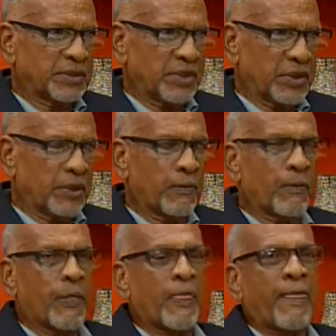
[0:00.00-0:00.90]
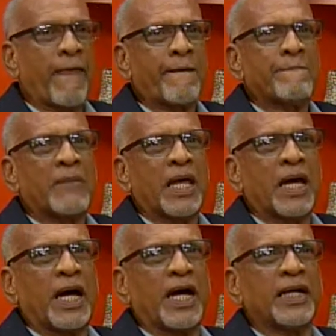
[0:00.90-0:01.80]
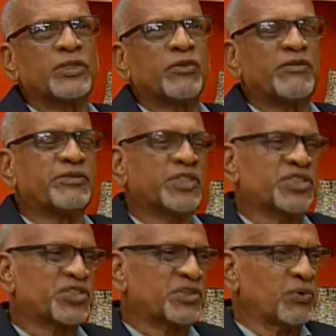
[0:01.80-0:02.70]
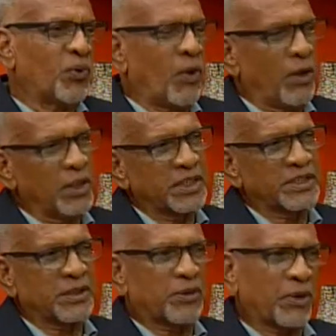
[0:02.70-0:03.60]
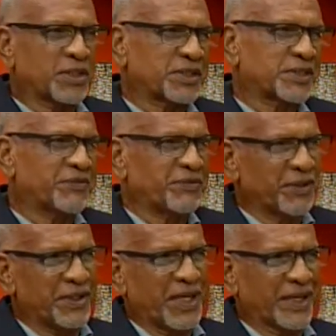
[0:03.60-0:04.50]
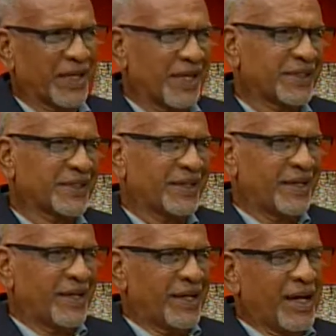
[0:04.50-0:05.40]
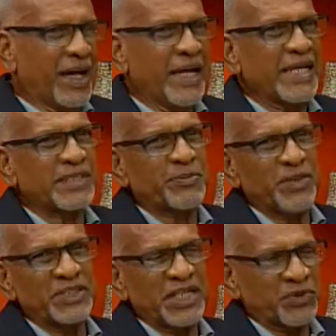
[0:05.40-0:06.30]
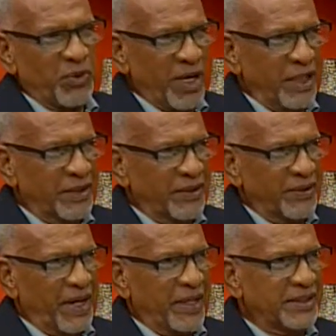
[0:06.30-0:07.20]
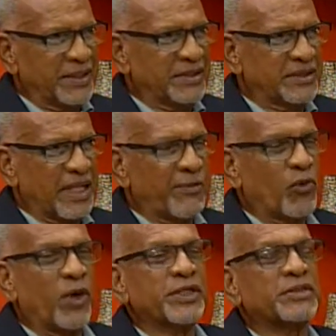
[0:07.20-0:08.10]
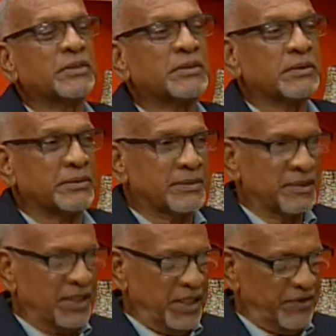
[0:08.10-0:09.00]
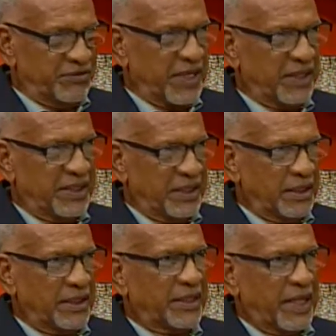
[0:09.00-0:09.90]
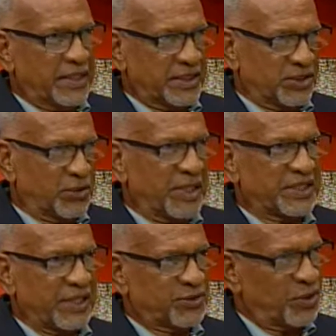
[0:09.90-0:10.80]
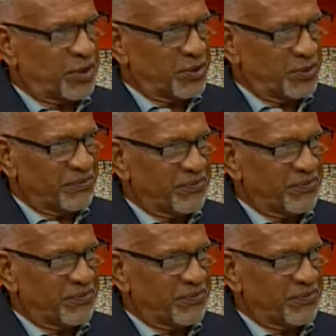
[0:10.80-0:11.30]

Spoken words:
you know? And to have just waltzed across the floor like that. And I suppose that's why I didn't want to leave that day in 92, as I told you,